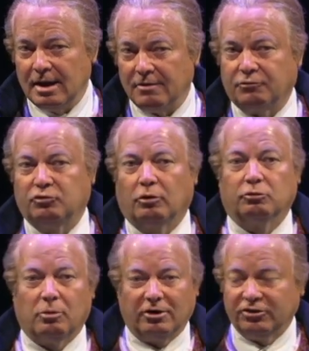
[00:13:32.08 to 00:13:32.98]
If
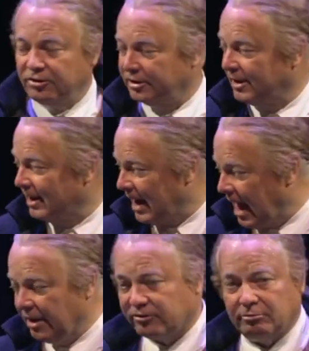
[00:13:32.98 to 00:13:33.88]
George Washington had
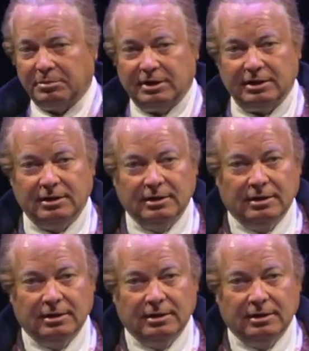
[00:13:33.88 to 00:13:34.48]
asked me